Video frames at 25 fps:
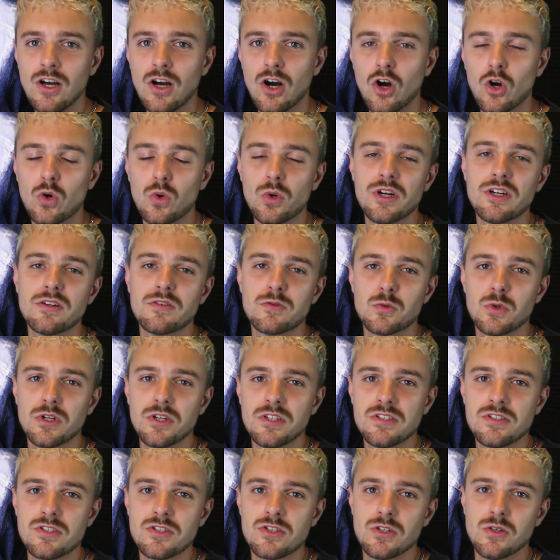Alright
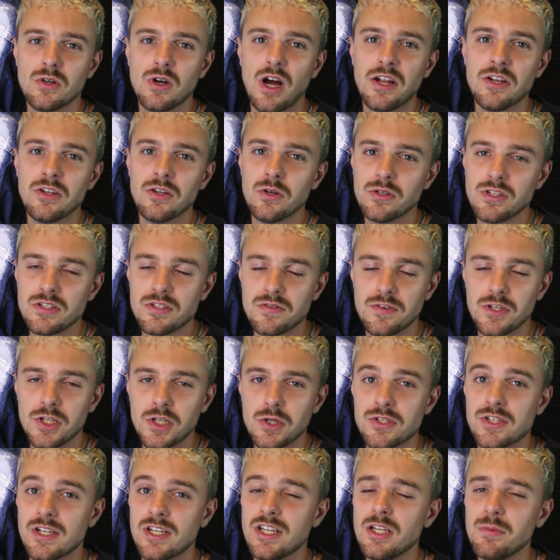everyone, so I know this video
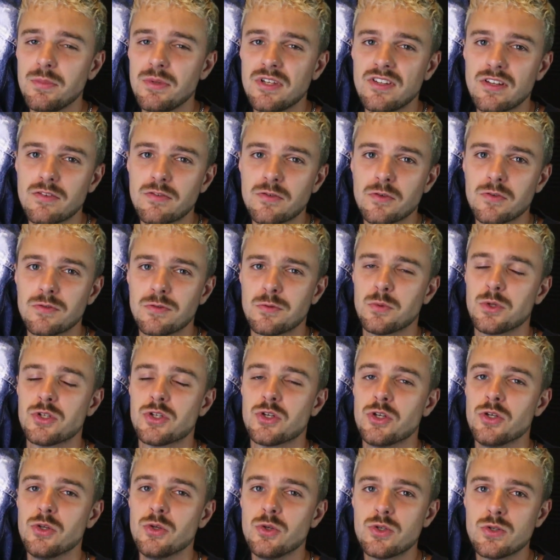is a little bit different from what
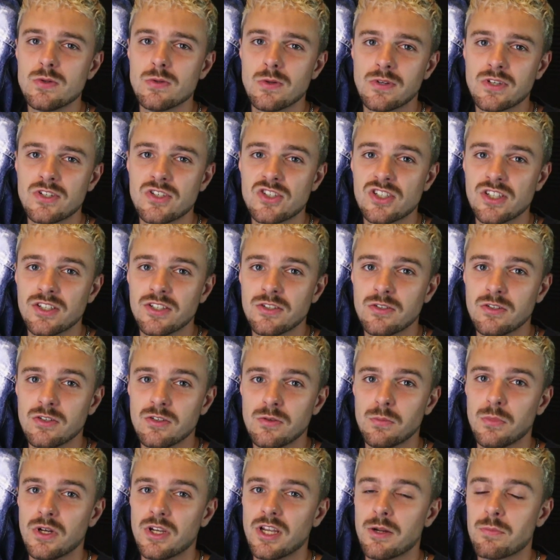you're used to on this channel,
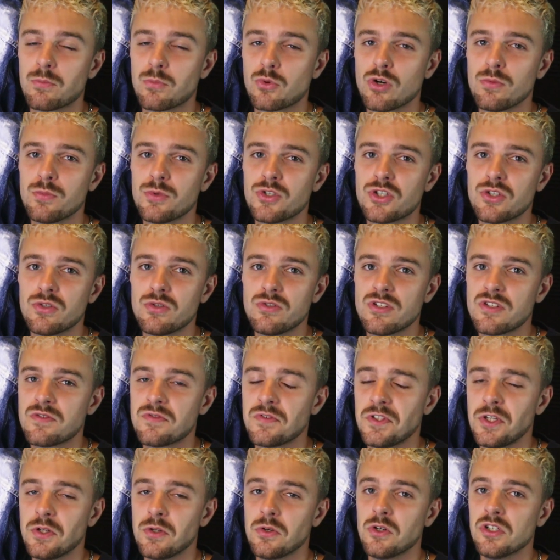but I promise you this
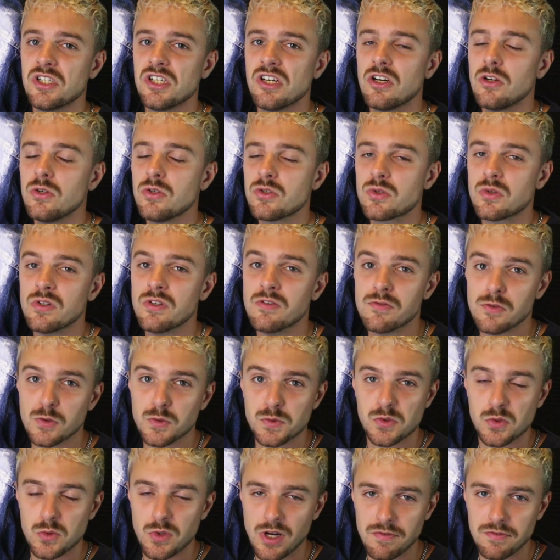video also
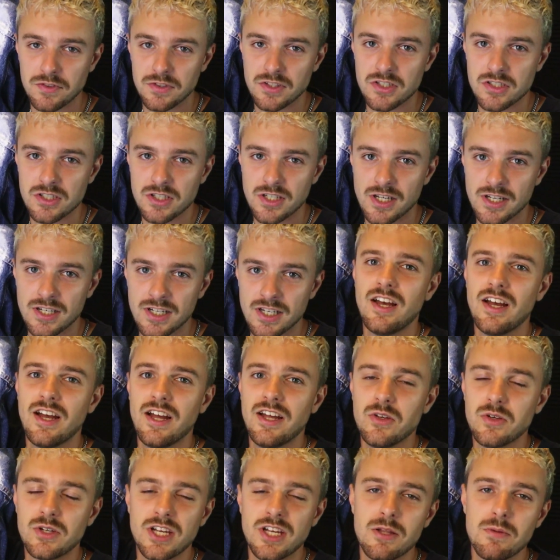involves graphic design
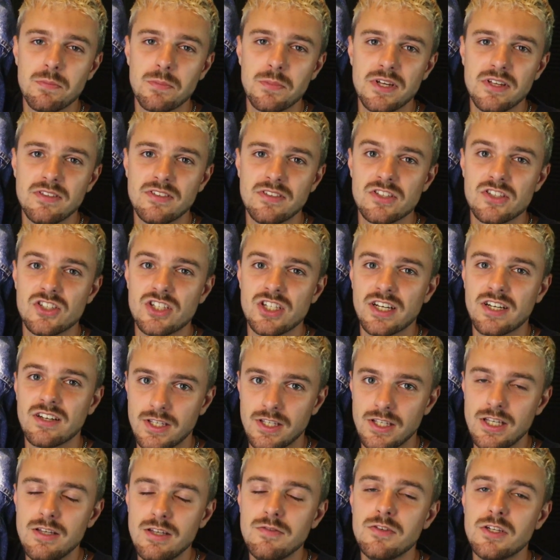and you can paint this
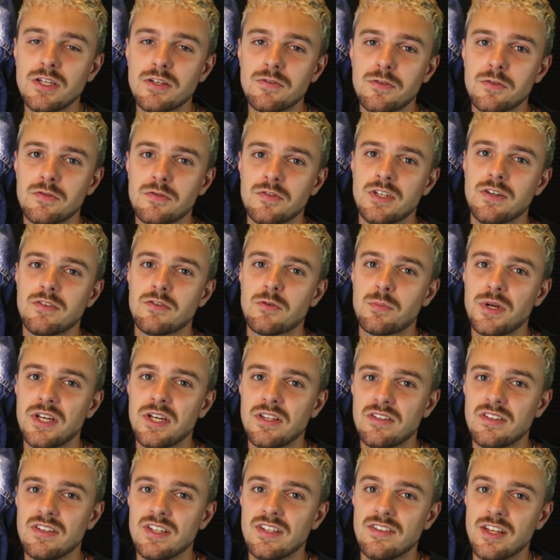jacket even if you've never
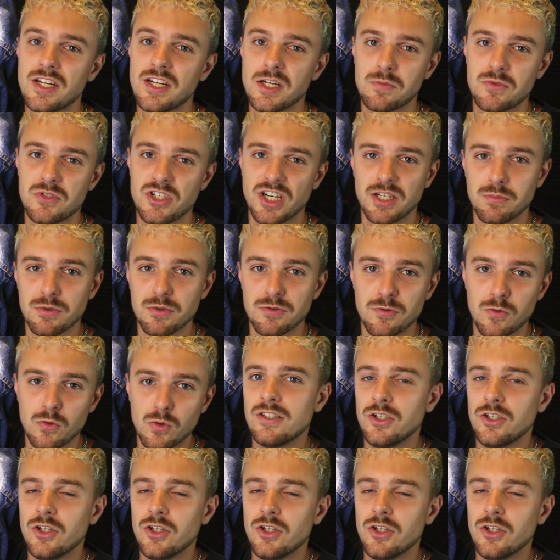painted a denim jacket before.